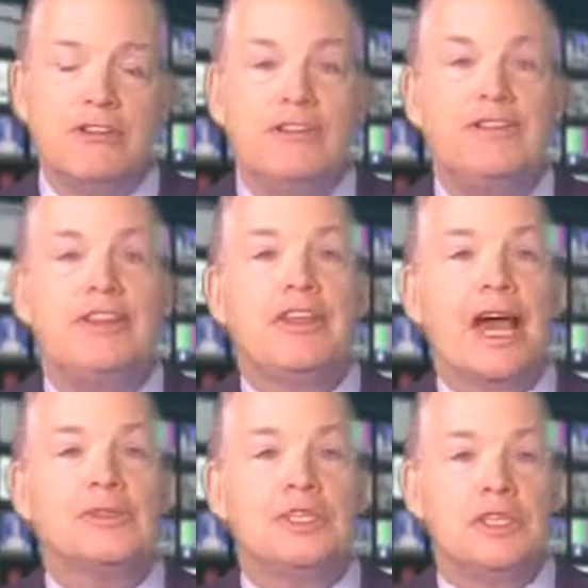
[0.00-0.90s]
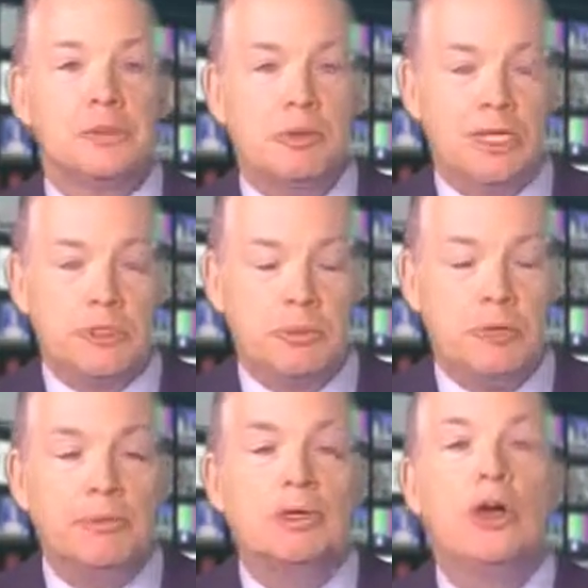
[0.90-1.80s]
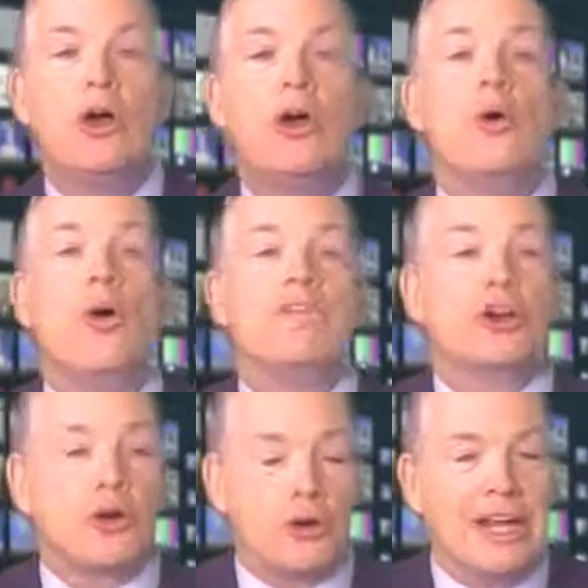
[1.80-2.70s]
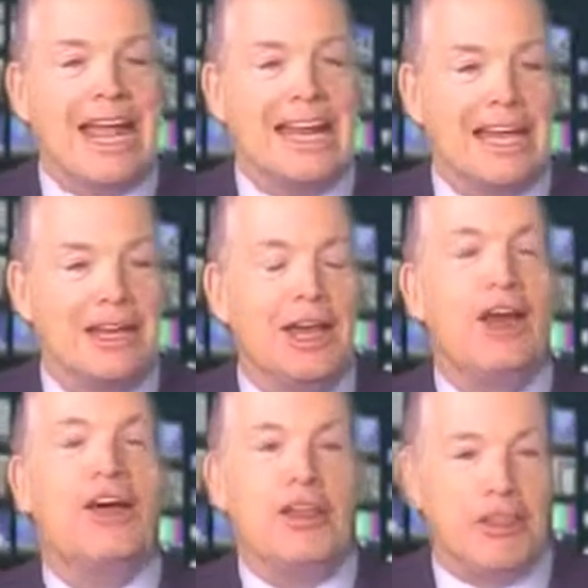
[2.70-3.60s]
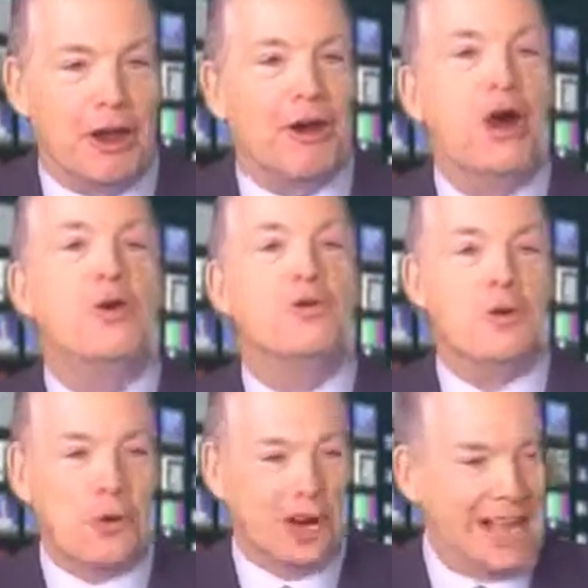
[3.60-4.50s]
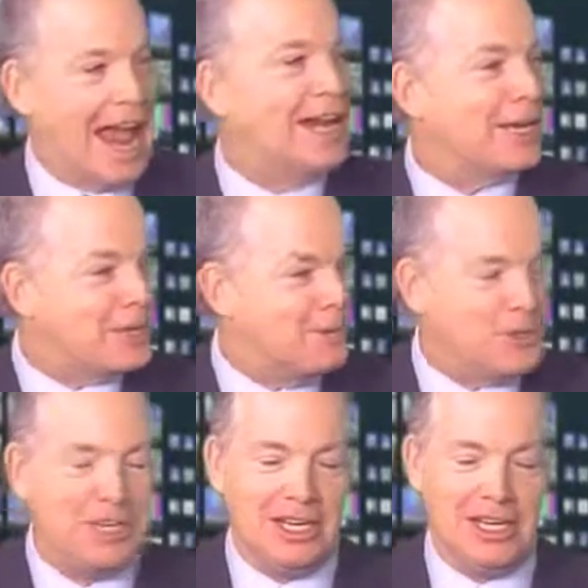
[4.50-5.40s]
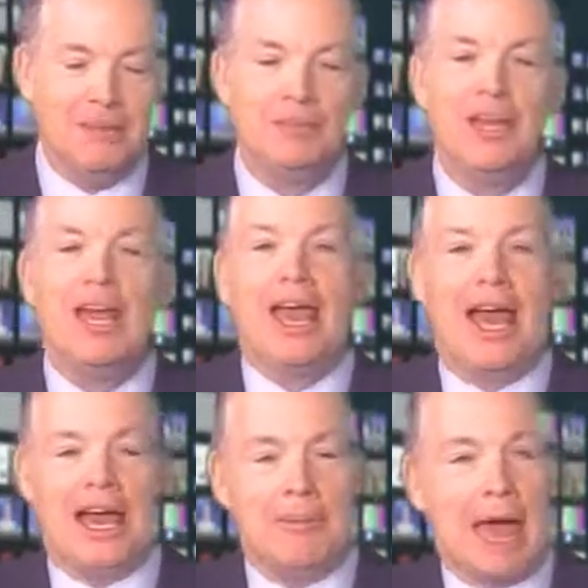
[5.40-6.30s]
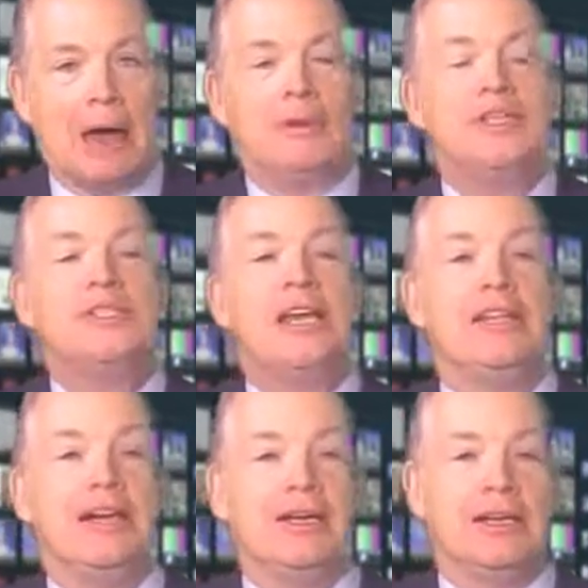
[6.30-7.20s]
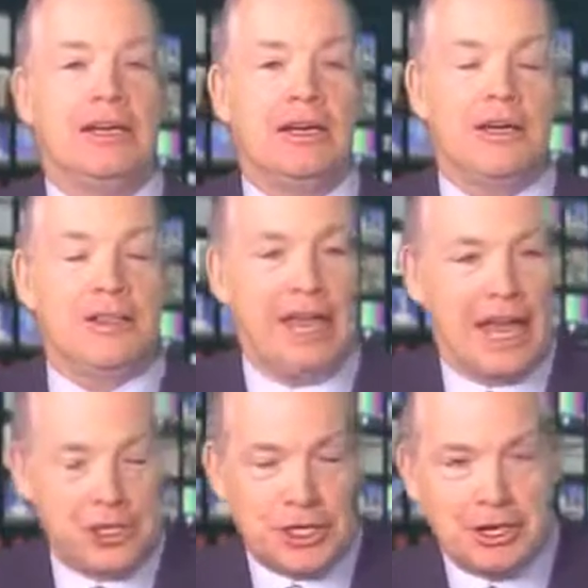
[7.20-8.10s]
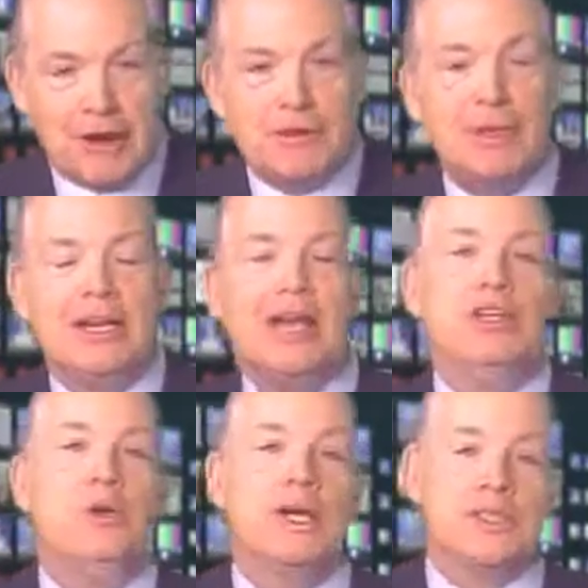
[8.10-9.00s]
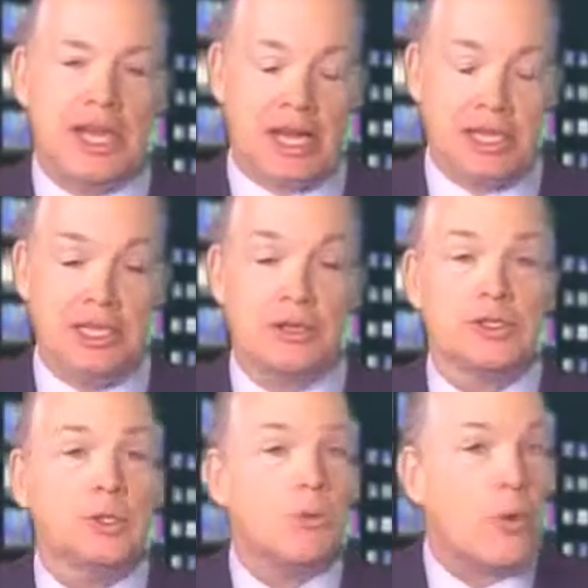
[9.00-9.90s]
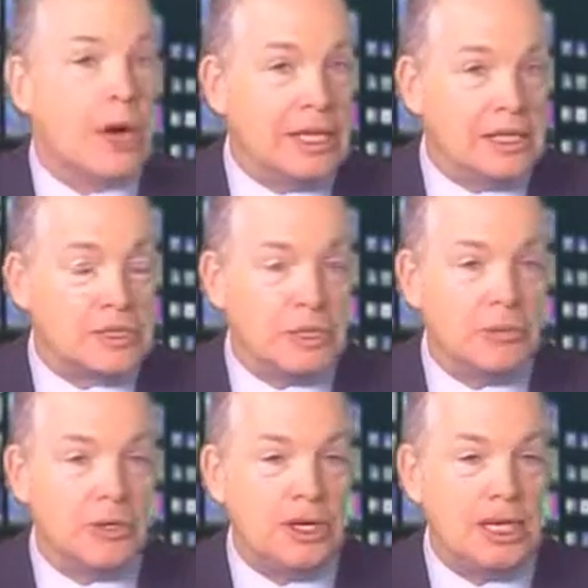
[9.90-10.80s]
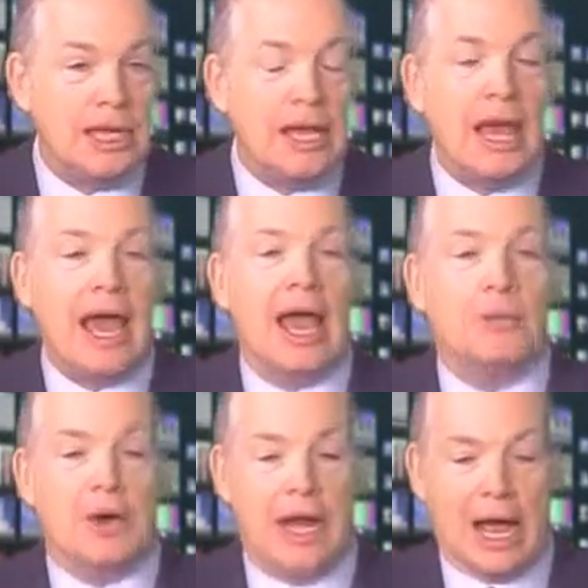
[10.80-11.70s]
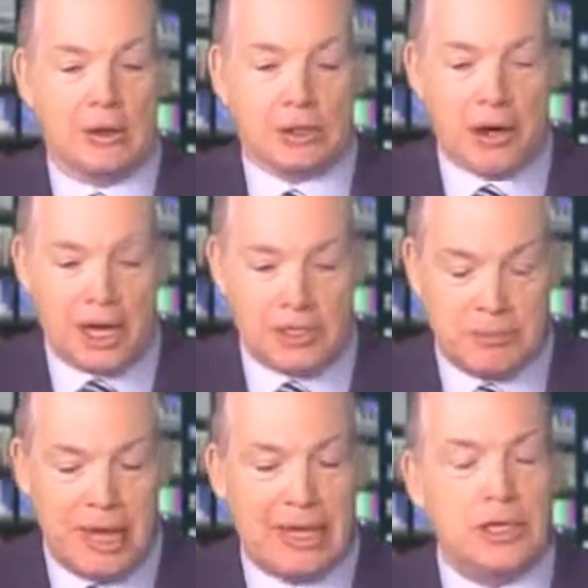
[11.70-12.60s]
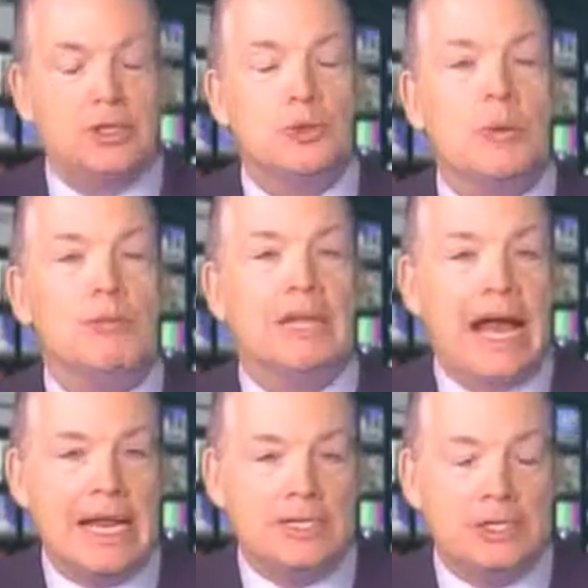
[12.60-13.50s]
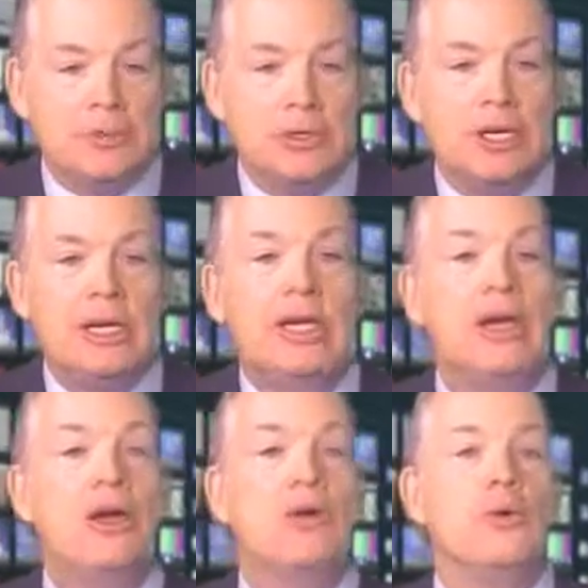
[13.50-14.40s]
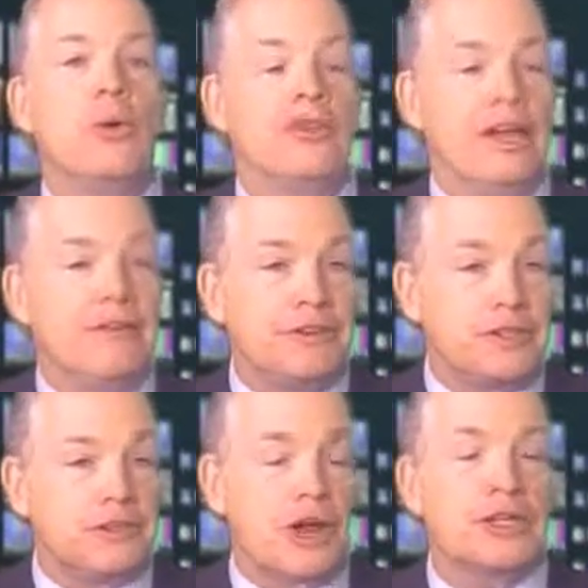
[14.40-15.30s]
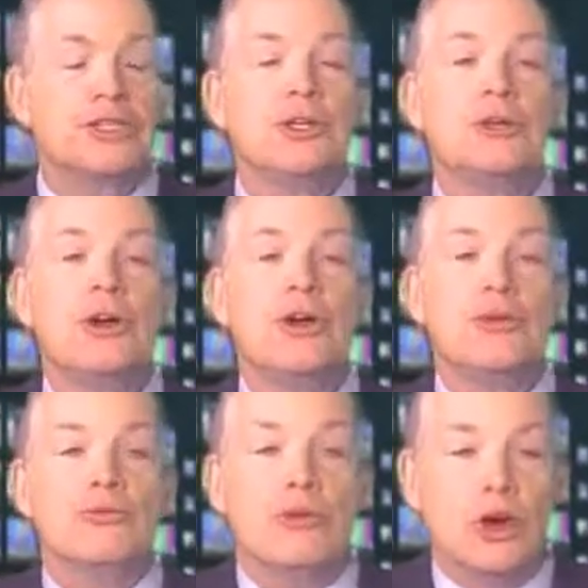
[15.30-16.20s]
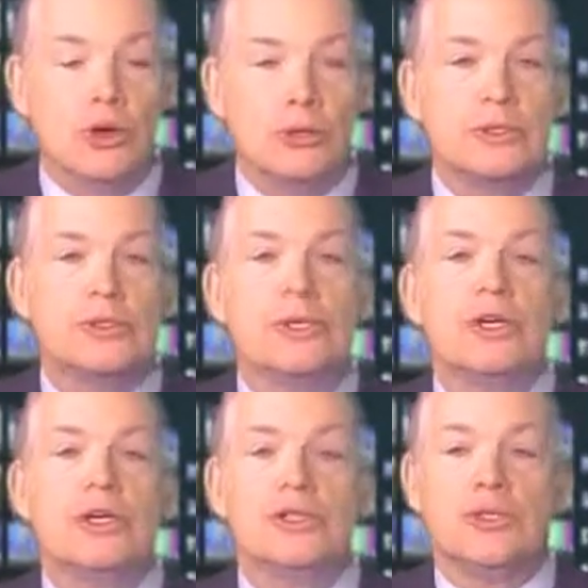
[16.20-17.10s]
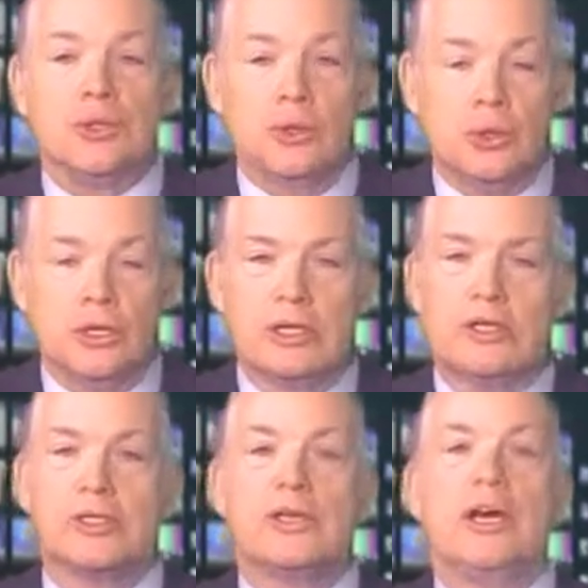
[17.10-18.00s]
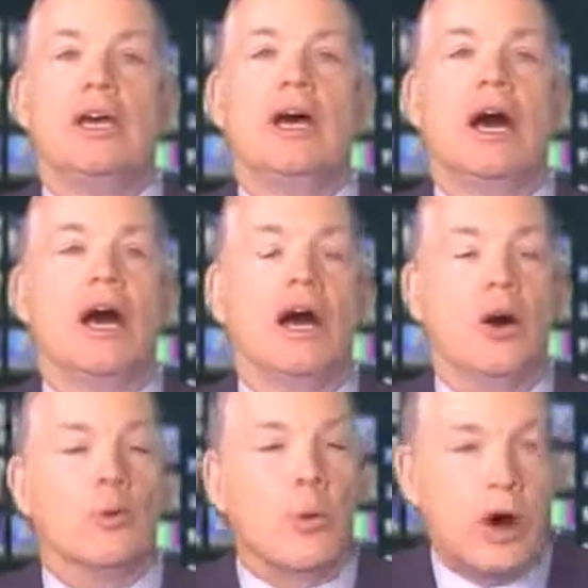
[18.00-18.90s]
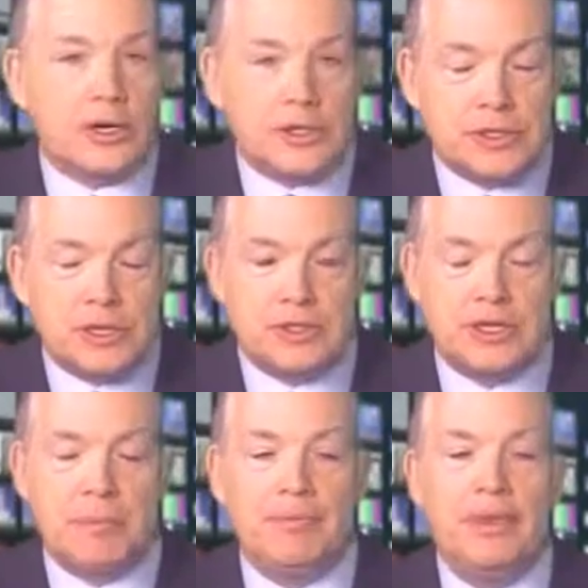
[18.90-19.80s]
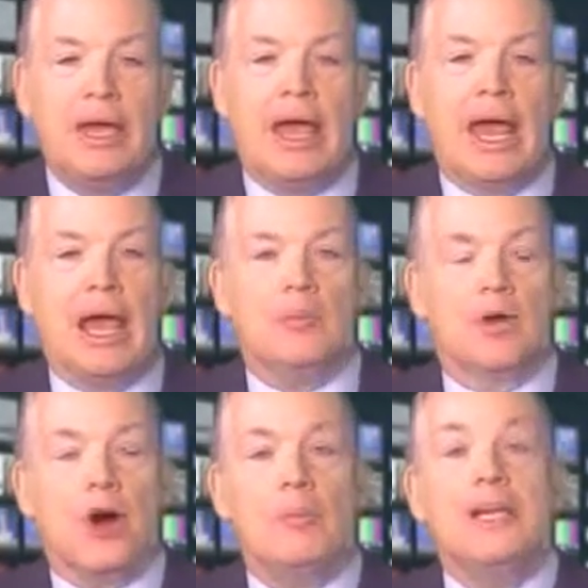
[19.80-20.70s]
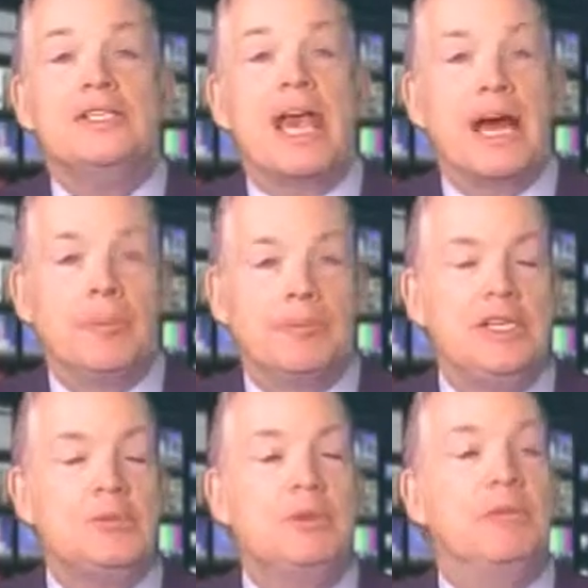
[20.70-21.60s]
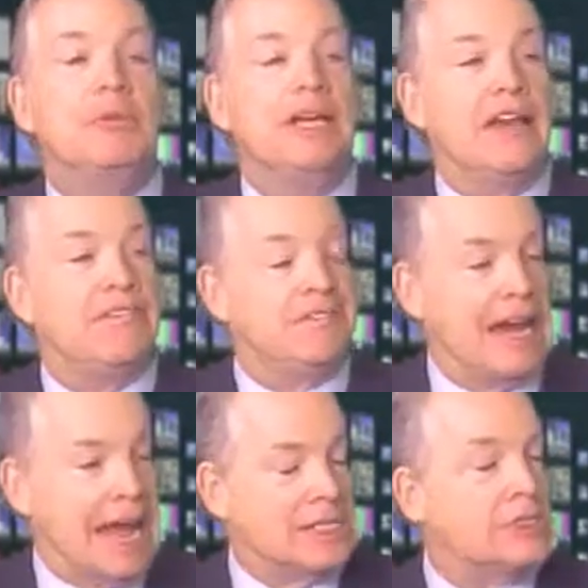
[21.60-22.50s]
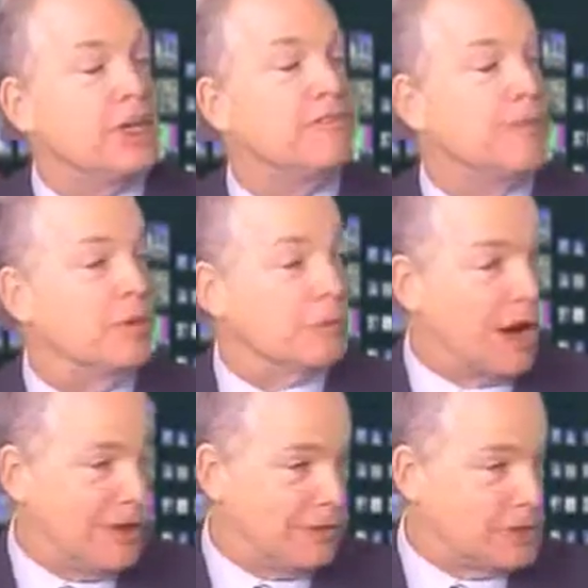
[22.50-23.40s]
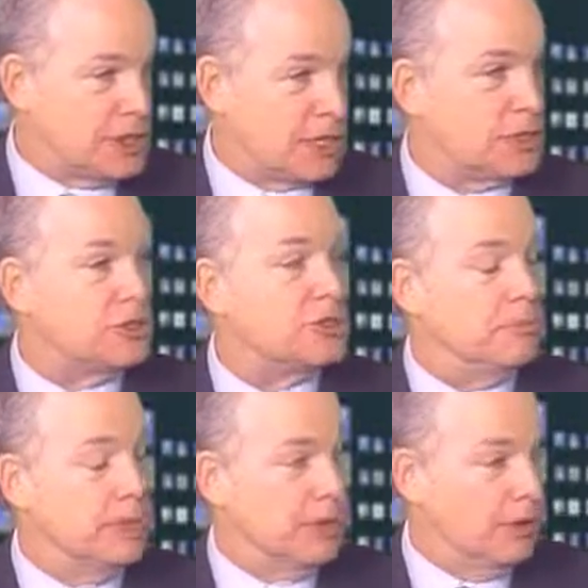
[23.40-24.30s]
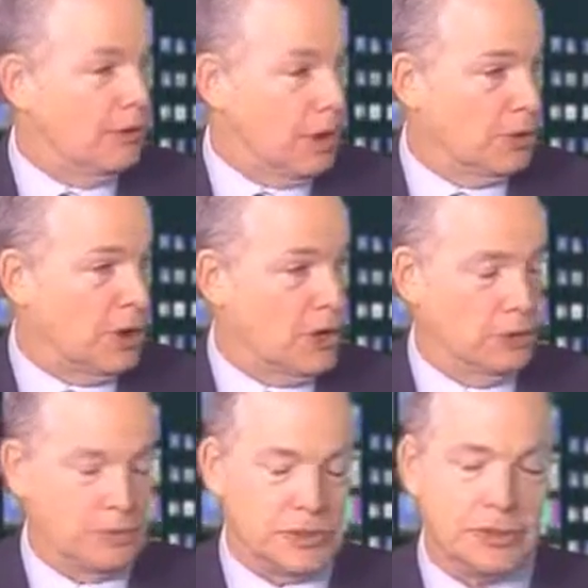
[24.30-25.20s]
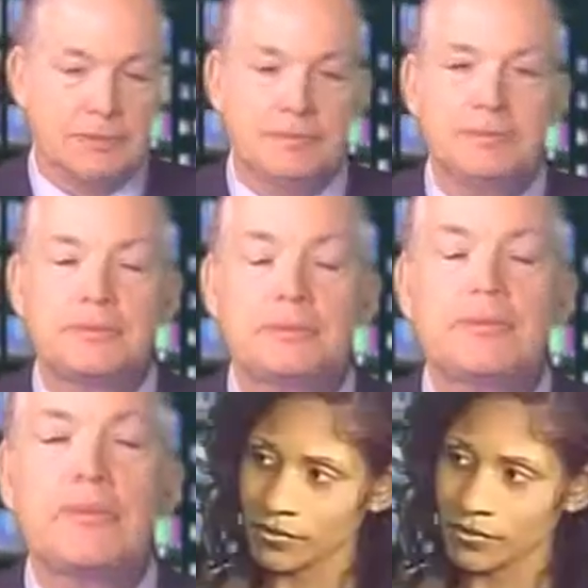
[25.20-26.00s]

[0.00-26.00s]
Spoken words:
150,000 displaced people who have created their own organic community. And I'm happy to say that the Haitian government and USAID are supporting this community, and we're now trying to make it into a planned community with infrastructure, roads, schools, a water system, and we're hoping to help these people get financing from the private sector to build their own homes.